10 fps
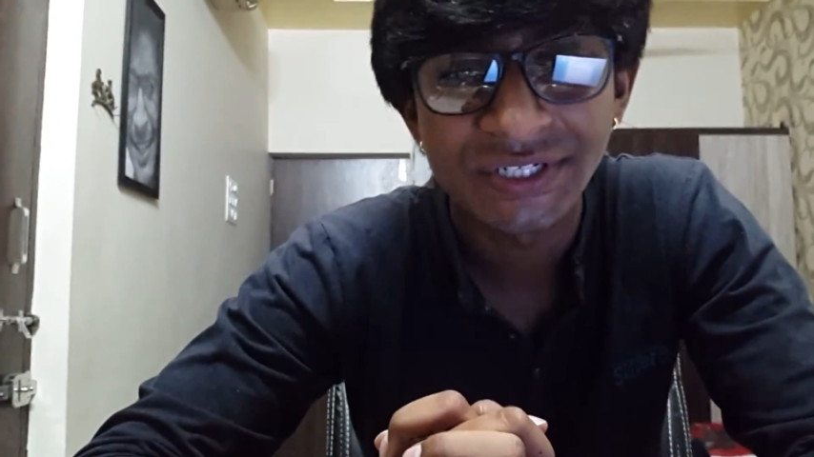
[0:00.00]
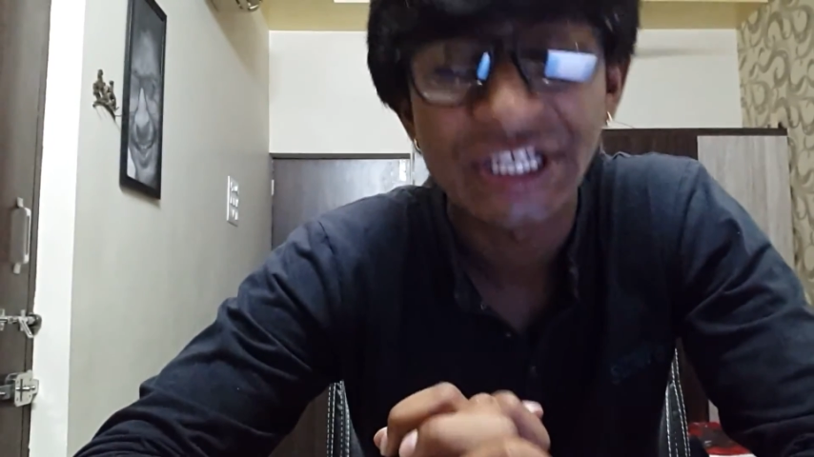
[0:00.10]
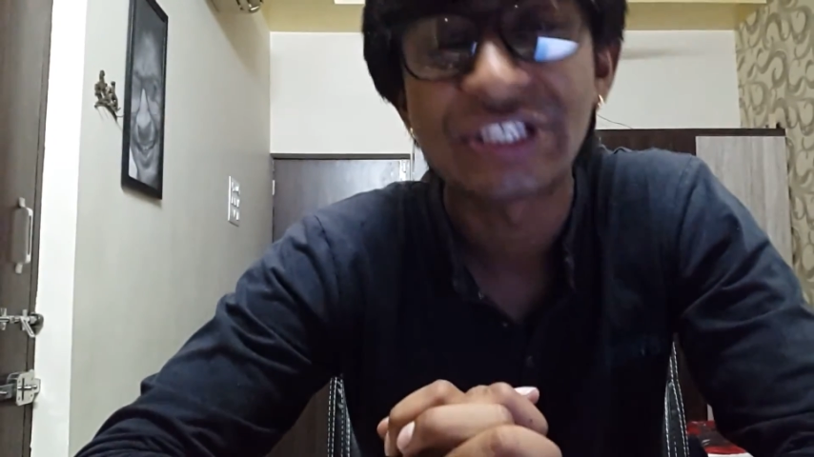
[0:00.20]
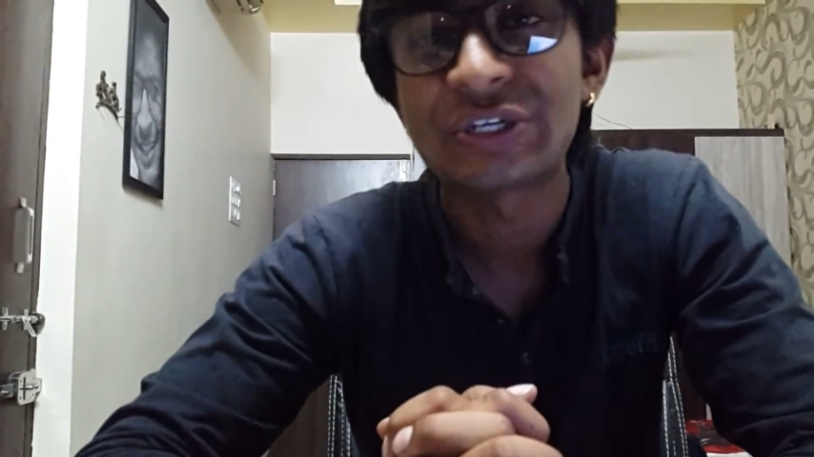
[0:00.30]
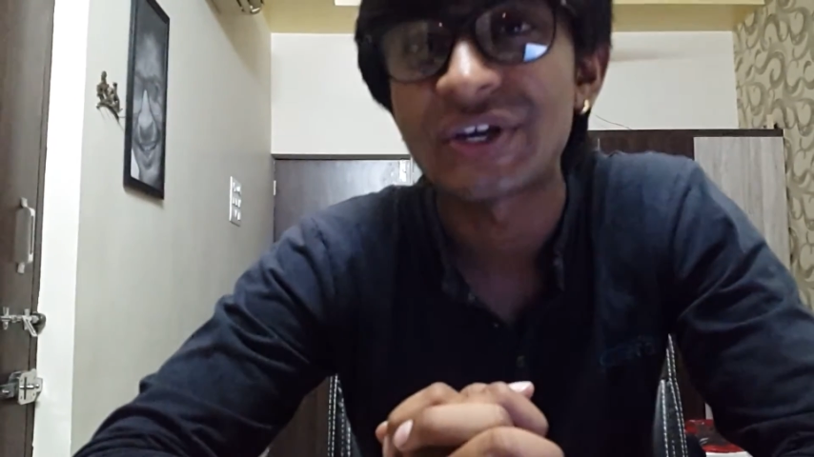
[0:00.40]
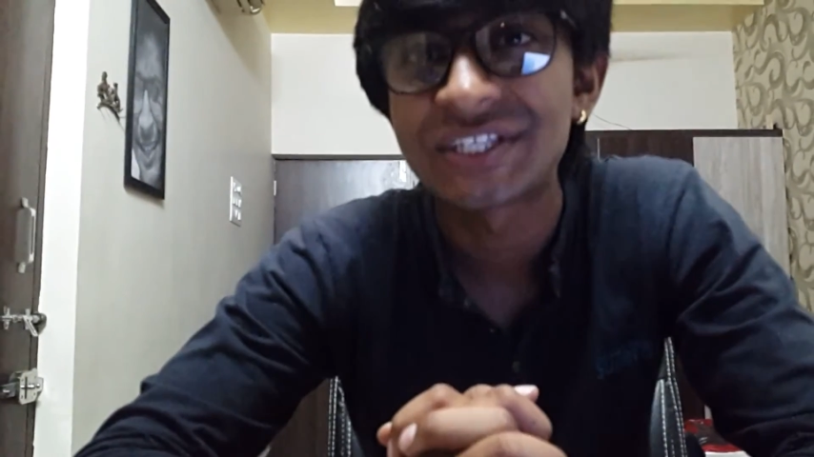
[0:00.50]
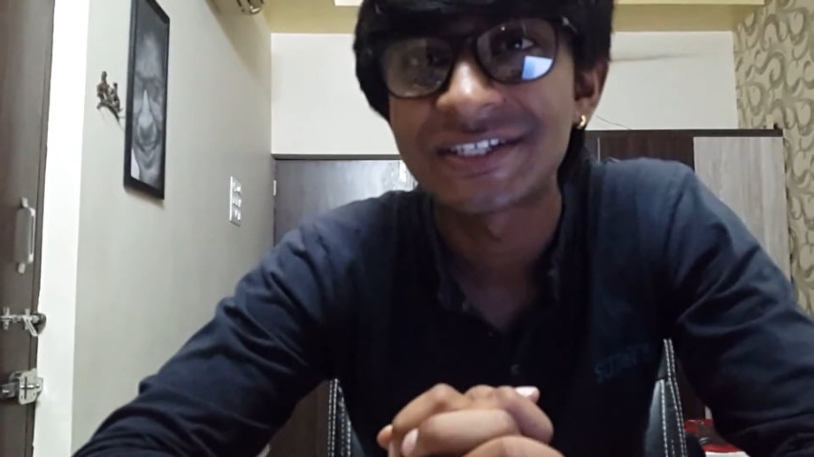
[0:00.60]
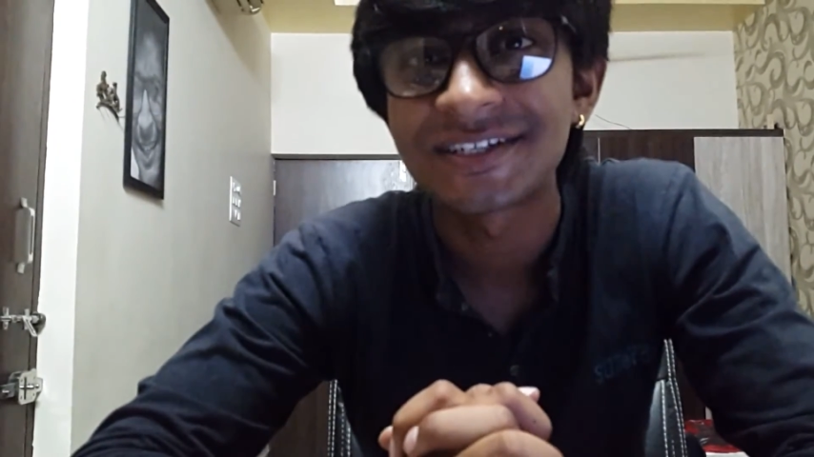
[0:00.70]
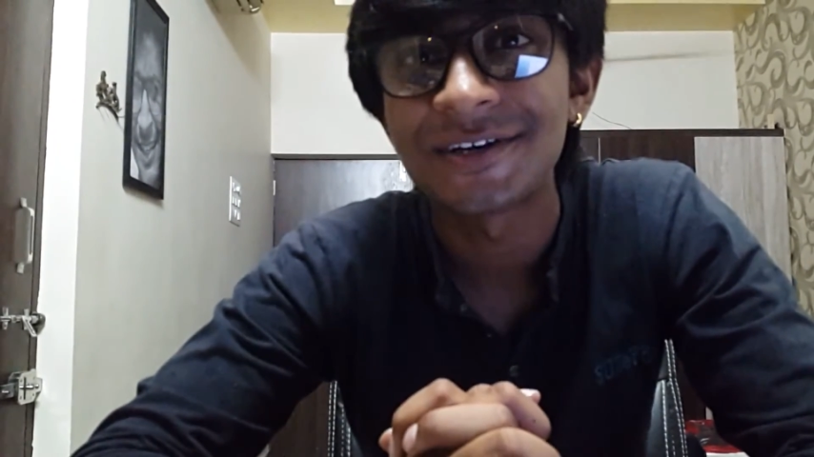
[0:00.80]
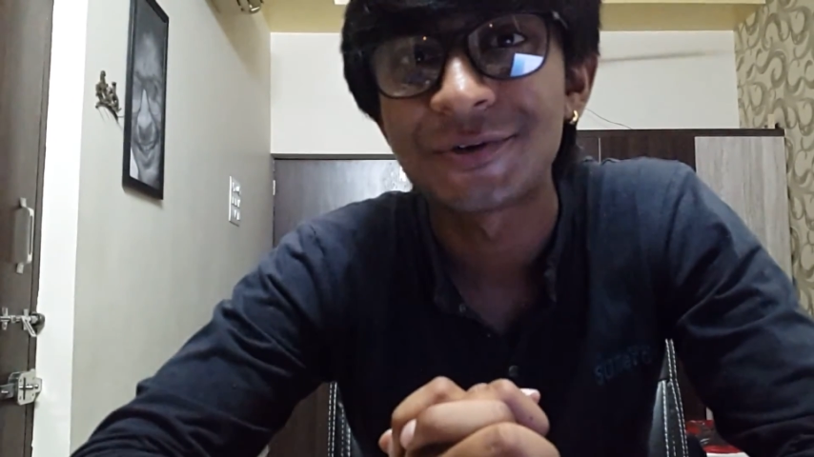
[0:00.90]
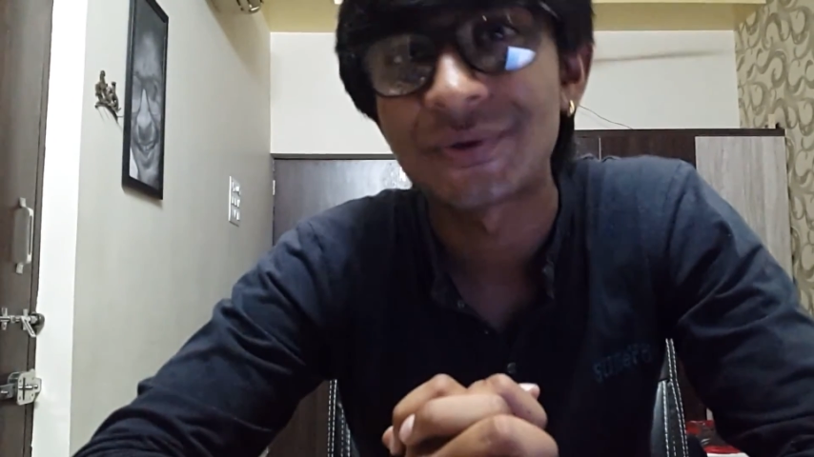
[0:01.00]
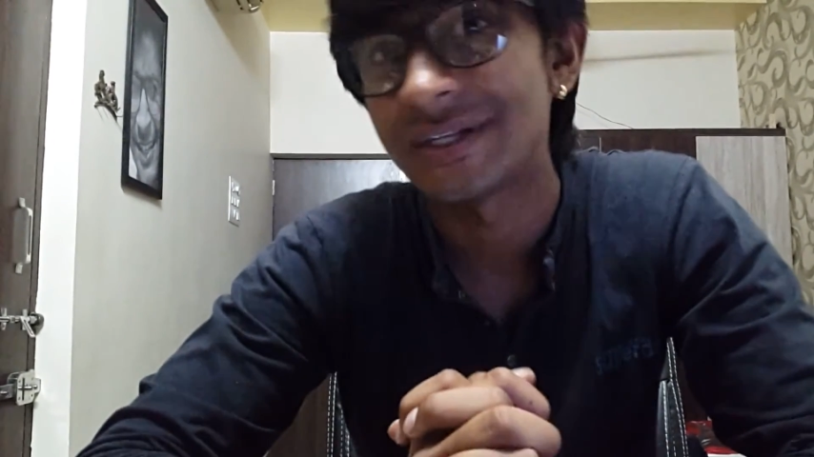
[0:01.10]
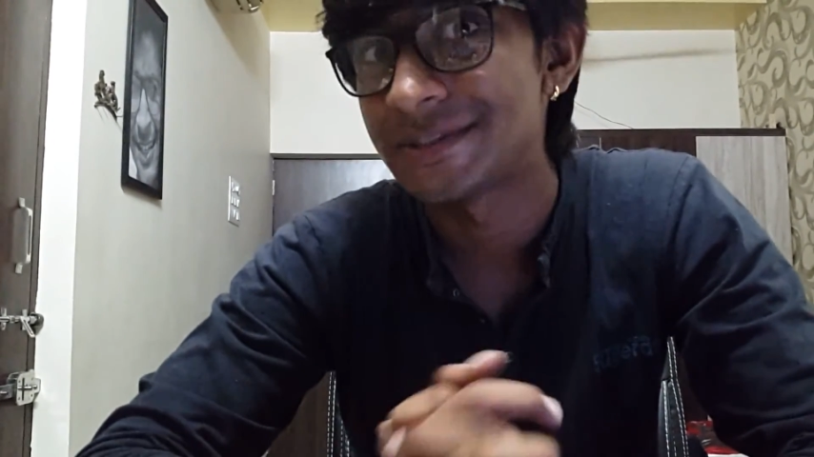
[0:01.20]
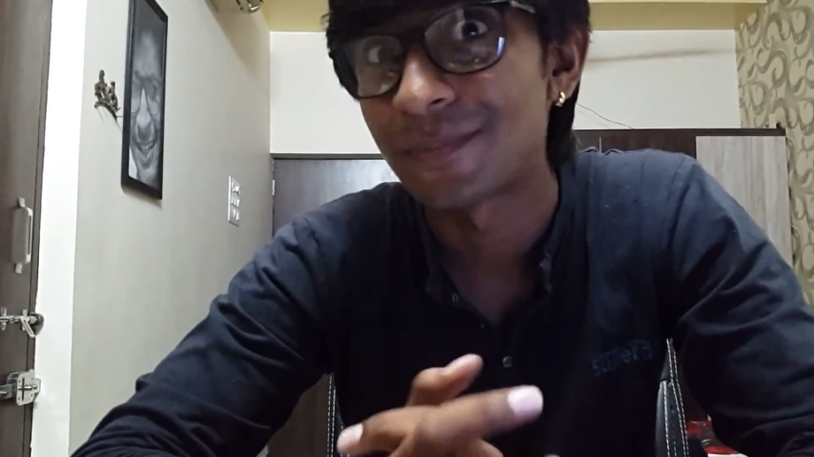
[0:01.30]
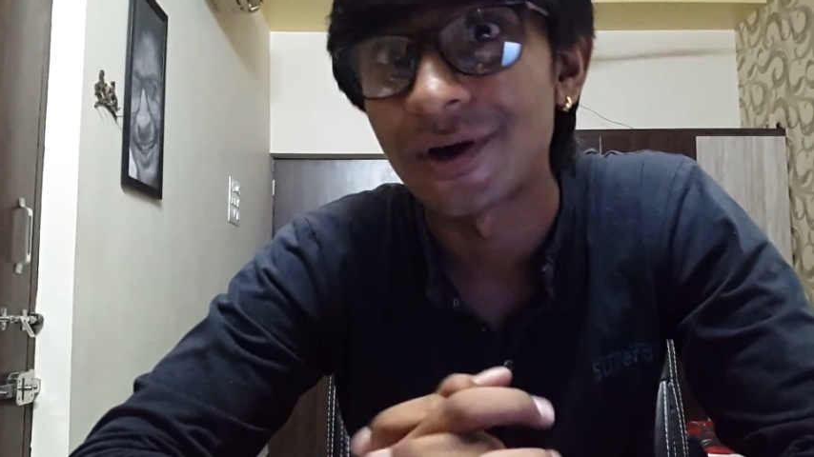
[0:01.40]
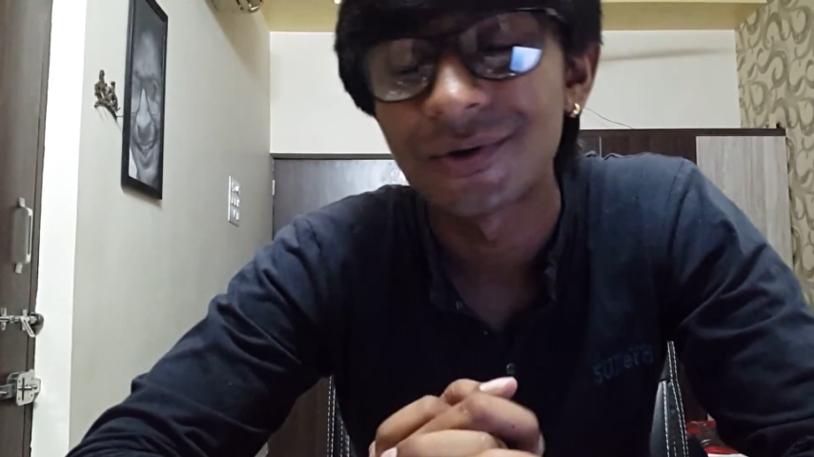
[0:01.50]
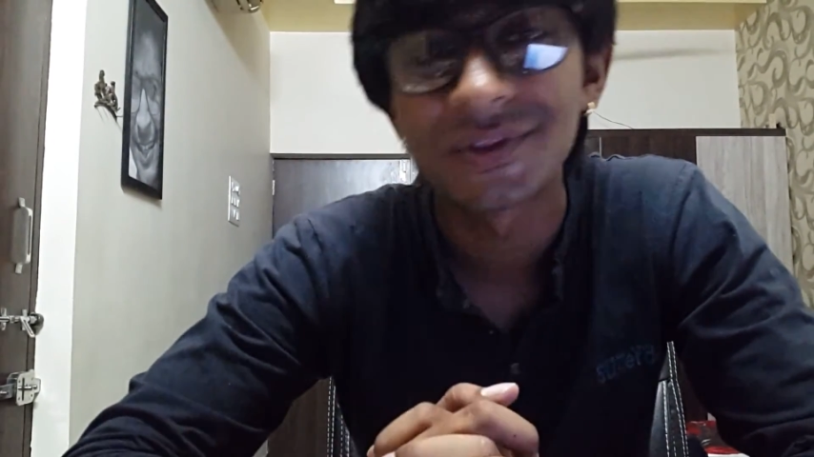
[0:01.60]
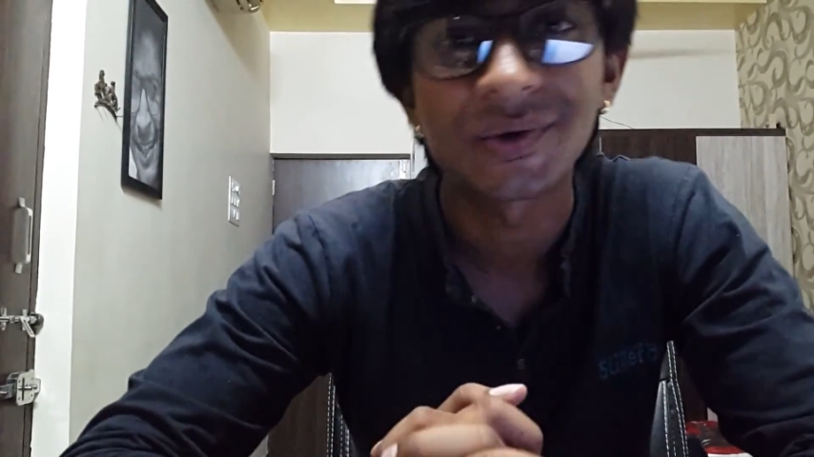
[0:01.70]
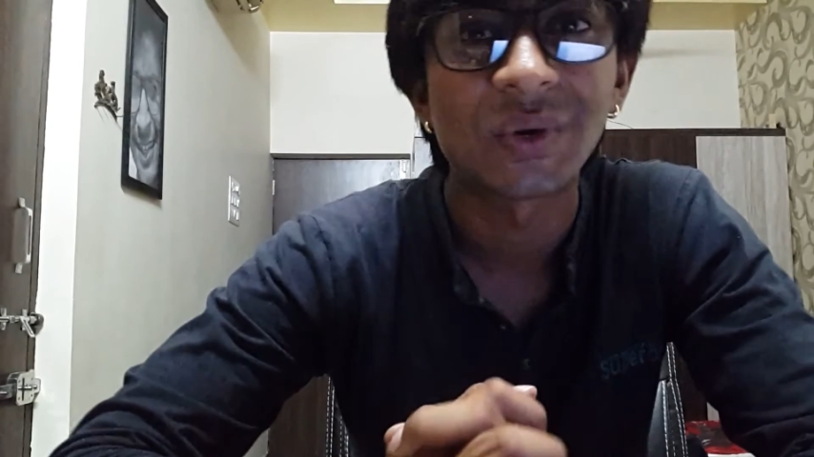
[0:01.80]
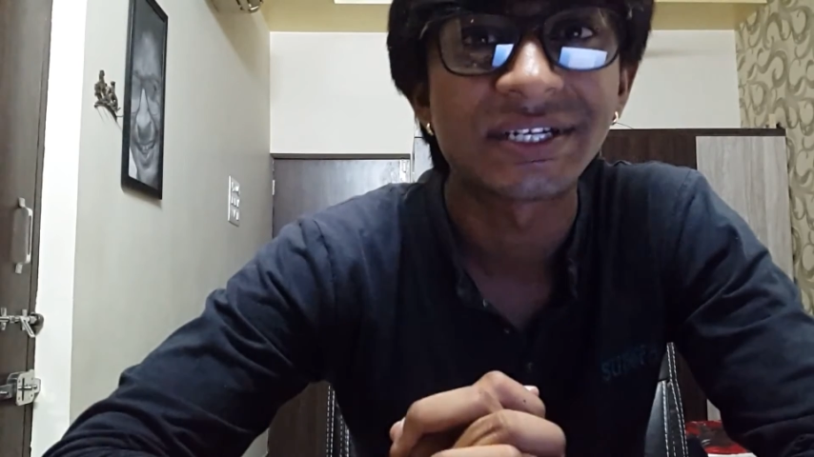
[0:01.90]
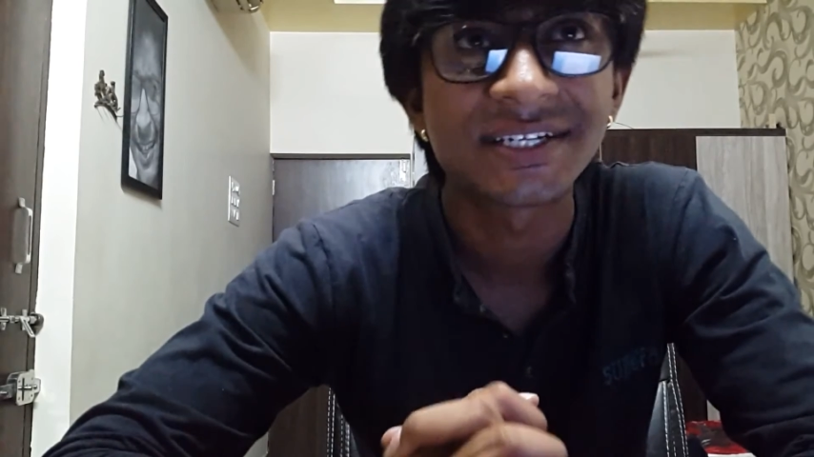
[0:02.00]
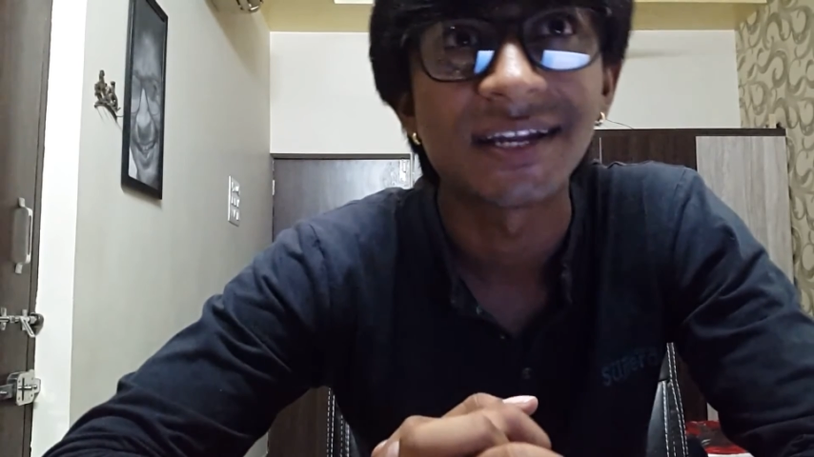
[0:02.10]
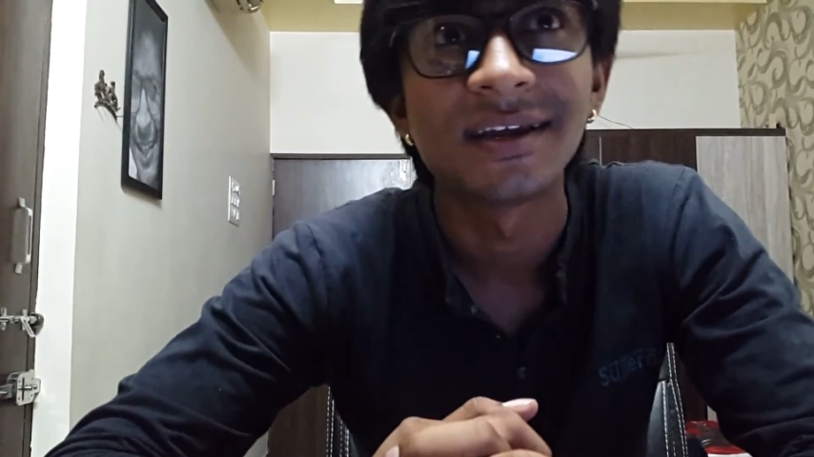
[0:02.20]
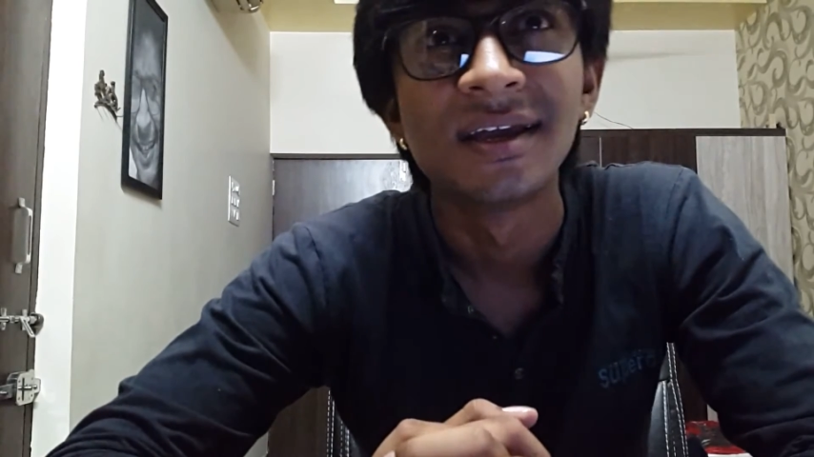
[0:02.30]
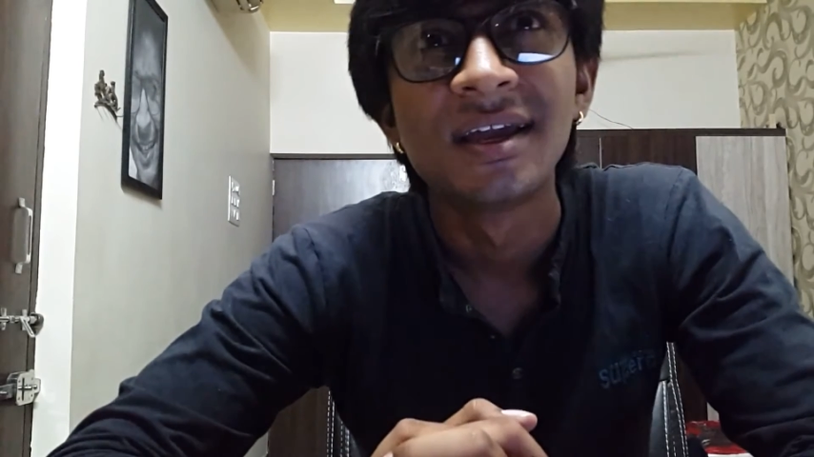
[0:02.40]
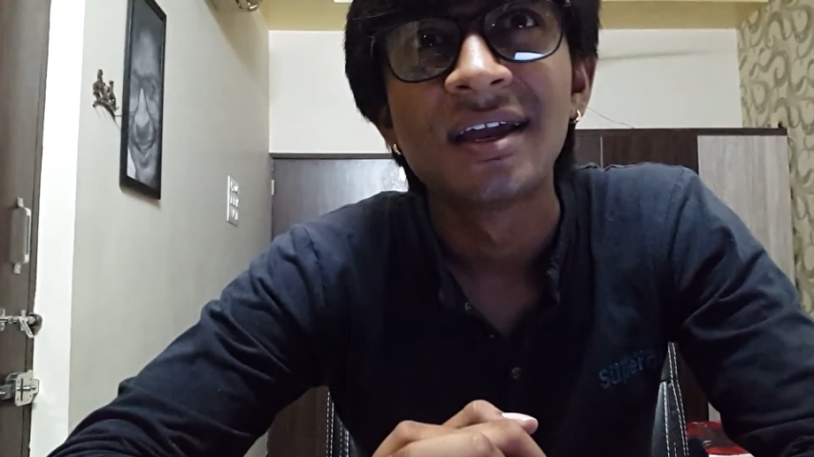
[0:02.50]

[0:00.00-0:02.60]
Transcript: teach your assistant to respond to the question.